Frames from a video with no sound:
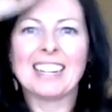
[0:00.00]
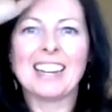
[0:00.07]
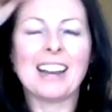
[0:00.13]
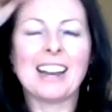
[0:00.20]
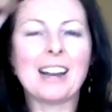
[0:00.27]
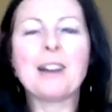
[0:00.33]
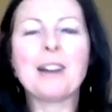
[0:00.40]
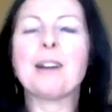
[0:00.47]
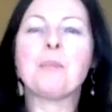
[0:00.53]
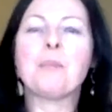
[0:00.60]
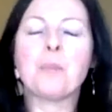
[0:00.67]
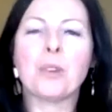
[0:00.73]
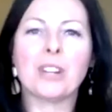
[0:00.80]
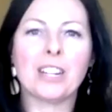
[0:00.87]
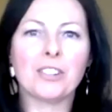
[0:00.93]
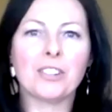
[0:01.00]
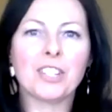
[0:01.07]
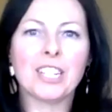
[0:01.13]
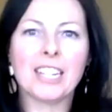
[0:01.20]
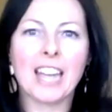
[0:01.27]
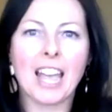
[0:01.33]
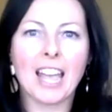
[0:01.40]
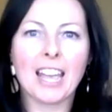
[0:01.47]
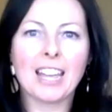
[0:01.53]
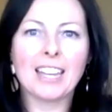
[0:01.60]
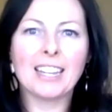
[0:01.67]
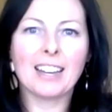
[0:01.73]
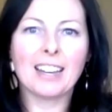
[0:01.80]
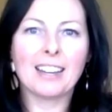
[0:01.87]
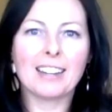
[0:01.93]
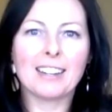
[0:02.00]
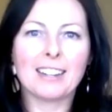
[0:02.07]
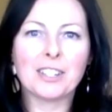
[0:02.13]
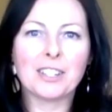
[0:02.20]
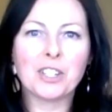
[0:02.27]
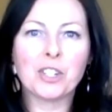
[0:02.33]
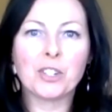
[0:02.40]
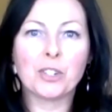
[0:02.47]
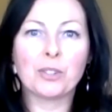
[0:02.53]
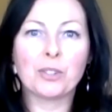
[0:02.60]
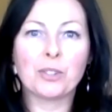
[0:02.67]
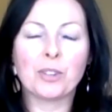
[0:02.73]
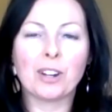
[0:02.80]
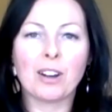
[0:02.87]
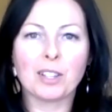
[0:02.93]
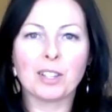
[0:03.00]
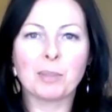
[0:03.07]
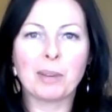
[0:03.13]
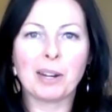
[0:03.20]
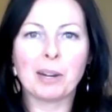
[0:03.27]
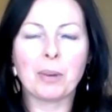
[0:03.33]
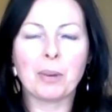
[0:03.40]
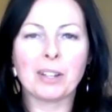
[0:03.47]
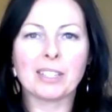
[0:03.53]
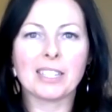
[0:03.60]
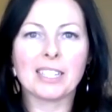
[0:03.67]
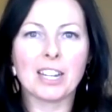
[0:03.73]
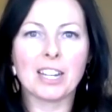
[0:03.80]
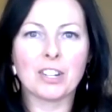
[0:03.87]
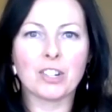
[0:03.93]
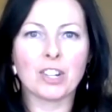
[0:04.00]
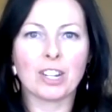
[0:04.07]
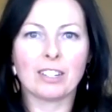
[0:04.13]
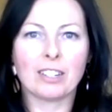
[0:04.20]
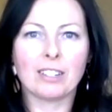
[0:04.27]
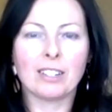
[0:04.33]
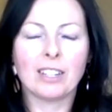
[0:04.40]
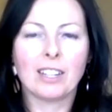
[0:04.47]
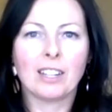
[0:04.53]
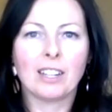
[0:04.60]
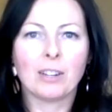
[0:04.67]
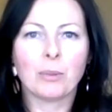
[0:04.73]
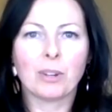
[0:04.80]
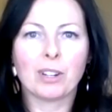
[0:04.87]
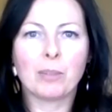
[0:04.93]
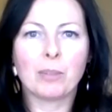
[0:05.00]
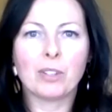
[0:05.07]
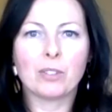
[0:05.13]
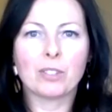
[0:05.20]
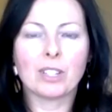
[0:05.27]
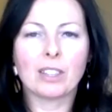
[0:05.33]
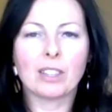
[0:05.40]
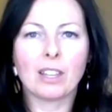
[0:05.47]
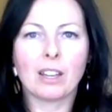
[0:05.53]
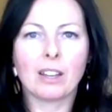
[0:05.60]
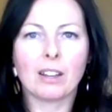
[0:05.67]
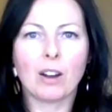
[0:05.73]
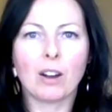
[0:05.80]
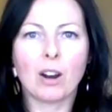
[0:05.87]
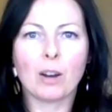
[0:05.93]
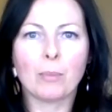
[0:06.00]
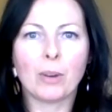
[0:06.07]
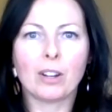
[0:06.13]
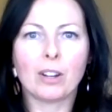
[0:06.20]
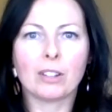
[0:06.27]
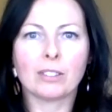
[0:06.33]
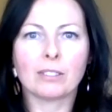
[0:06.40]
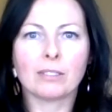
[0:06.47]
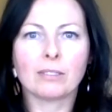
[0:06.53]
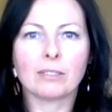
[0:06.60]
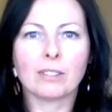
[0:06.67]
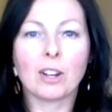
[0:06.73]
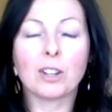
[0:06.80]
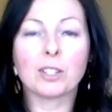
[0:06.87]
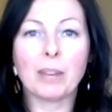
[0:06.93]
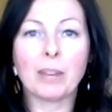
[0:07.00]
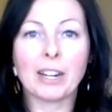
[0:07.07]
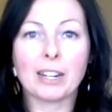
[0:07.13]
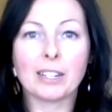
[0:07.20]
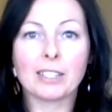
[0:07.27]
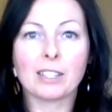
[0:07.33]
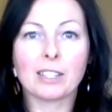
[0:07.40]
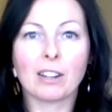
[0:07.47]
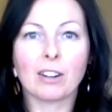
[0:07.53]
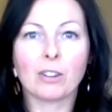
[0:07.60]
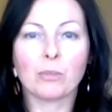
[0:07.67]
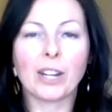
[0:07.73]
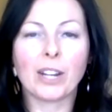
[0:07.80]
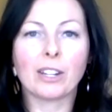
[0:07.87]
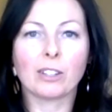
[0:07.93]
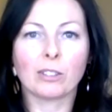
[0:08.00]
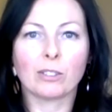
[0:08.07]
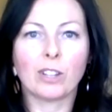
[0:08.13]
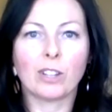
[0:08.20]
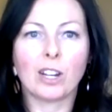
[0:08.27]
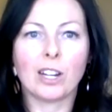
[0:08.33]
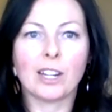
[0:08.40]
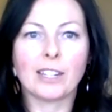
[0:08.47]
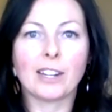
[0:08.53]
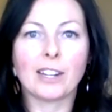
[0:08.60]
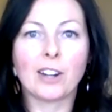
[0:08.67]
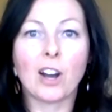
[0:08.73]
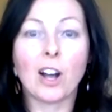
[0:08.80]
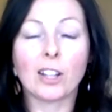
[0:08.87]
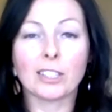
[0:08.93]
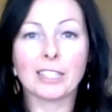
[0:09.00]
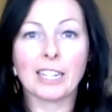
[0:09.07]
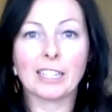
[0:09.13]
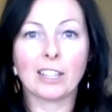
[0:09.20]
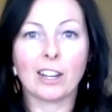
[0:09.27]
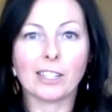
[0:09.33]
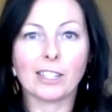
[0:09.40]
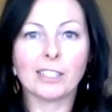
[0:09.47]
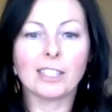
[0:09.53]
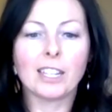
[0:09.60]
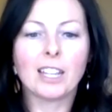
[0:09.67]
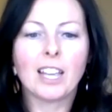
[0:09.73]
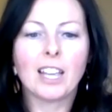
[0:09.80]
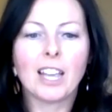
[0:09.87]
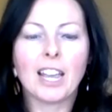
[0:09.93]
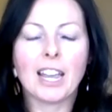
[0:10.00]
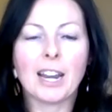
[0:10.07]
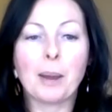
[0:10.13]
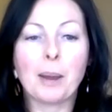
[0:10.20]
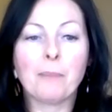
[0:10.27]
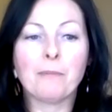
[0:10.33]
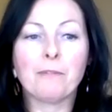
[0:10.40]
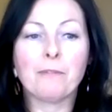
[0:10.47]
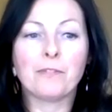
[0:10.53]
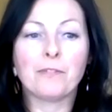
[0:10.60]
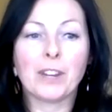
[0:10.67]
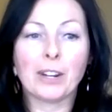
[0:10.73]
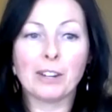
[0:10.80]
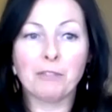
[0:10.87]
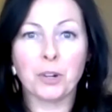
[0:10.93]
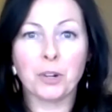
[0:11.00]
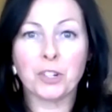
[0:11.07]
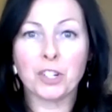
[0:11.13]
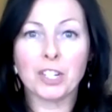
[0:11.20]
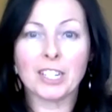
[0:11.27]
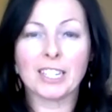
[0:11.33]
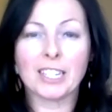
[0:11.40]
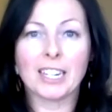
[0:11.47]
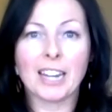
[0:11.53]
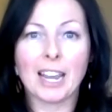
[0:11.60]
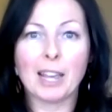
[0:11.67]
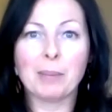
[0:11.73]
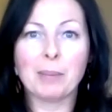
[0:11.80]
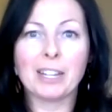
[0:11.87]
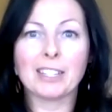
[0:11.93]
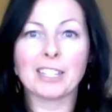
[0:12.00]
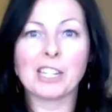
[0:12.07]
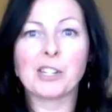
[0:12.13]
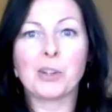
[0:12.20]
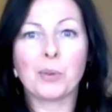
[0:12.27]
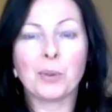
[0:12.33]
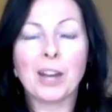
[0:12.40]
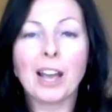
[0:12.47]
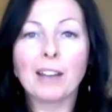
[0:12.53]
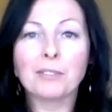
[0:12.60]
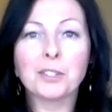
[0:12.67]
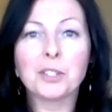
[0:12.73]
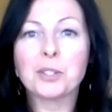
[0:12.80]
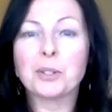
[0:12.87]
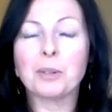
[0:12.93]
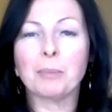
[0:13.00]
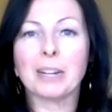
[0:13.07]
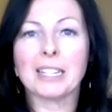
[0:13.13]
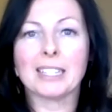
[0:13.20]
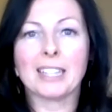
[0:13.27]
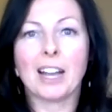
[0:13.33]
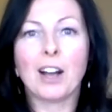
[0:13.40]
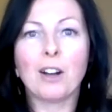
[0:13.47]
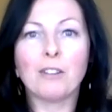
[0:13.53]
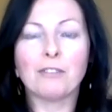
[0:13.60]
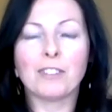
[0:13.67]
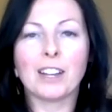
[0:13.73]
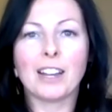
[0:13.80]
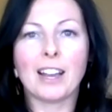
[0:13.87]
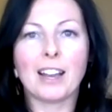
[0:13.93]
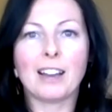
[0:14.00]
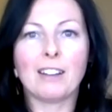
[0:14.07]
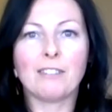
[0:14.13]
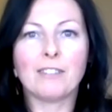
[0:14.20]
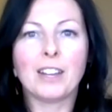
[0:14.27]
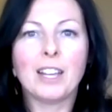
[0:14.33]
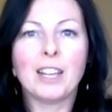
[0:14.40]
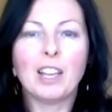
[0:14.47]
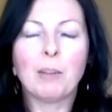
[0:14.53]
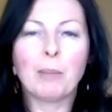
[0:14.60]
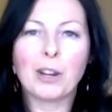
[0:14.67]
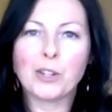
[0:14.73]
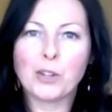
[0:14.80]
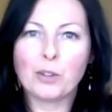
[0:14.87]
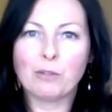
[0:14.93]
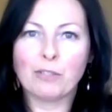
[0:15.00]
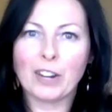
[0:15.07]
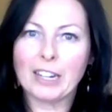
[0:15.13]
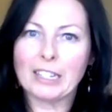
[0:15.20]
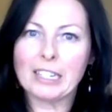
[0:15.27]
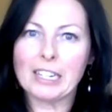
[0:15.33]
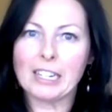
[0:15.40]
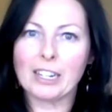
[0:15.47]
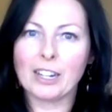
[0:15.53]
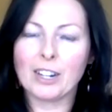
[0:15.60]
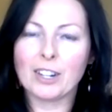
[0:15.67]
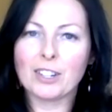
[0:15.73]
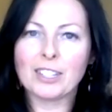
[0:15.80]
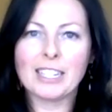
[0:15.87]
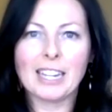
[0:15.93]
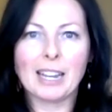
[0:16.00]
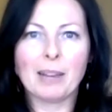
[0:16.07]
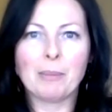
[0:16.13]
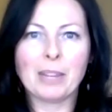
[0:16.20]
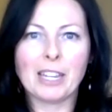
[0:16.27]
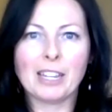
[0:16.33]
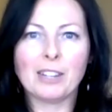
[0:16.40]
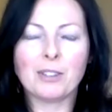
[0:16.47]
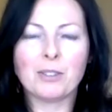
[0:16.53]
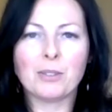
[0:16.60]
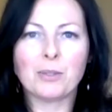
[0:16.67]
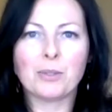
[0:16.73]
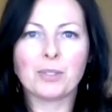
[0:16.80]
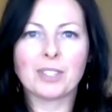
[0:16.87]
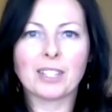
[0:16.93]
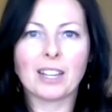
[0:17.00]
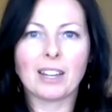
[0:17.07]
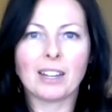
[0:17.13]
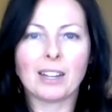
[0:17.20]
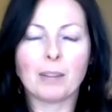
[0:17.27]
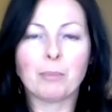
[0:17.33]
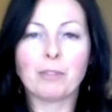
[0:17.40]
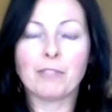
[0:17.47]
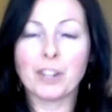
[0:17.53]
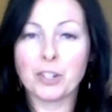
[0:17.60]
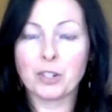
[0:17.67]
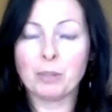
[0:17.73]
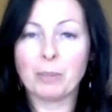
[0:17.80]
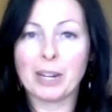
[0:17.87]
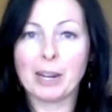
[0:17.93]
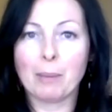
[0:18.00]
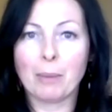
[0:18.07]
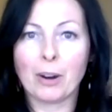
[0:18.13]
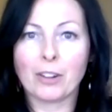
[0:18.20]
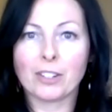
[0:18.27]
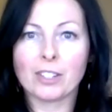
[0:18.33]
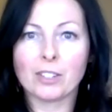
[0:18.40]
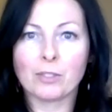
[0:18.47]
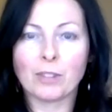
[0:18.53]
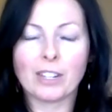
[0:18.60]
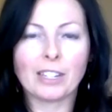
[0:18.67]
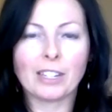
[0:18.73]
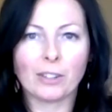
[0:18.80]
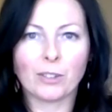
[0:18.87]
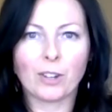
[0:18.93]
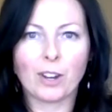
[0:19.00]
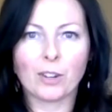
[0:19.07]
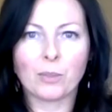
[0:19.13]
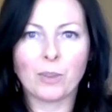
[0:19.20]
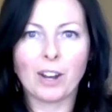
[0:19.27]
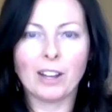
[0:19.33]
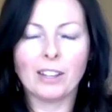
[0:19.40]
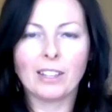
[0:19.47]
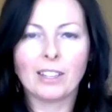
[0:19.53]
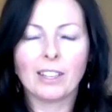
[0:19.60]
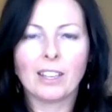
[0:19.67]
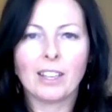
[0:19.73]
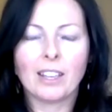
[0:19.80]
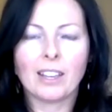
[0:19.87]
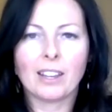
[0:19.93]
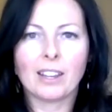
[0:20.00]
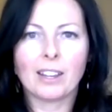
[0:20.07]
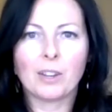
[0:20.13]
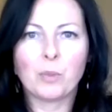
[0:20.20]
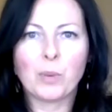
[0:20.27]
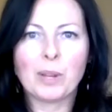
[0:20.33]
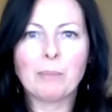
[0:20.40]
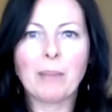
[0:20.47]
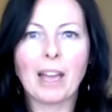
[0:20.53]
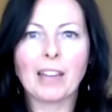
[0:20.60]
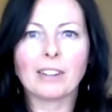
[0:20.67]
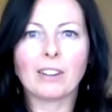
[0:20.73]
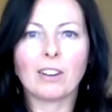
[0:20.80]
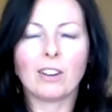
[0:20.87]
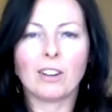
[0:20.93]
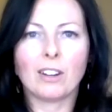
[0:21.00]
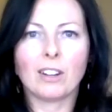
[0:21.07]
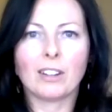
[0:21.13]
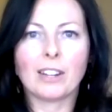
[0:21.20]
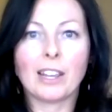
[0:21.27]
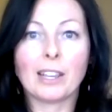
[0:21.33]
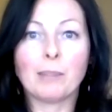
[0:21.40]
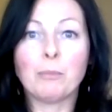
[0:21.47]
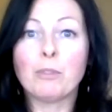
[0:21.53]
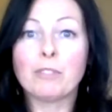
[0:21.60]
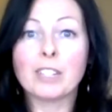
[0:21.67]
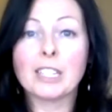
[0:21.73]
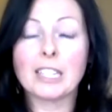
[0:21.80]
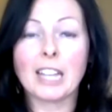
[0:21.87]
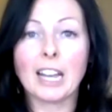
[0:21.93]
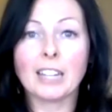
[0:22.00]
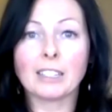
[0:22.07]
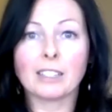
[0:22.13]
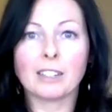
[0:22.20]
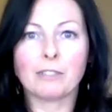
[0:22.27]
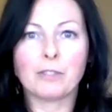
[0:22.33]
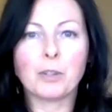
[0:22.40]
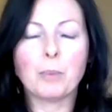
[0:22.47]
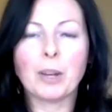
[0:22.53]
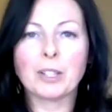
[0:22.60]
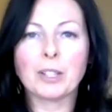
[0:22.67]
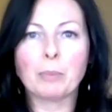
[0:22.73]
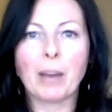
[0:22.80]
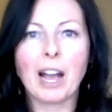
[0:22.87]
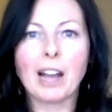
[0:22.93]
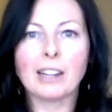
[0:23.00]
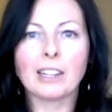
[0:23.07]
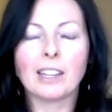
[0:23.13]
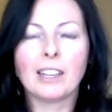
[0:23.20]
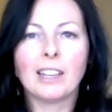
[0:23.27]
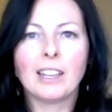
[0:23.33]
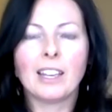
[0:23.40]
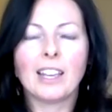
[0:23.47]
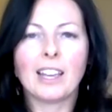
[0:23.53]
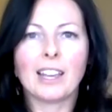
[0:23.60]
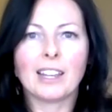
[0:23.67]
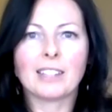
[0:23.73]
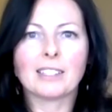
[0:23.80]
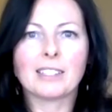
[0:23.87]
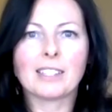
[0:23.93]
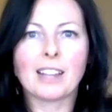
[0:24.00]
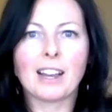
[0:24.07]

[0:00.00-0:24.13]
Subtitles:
We're here today to do a cosmetic presentation. We're going to be using the Arbonne Cosmetics, our regular line and holiday line. And I'm very fortunate today because I don't have to do it myself. I have my new friend here, Tammy, who's a professional makeup artist right here in Ottawa. And we met on a movie set a few months back. And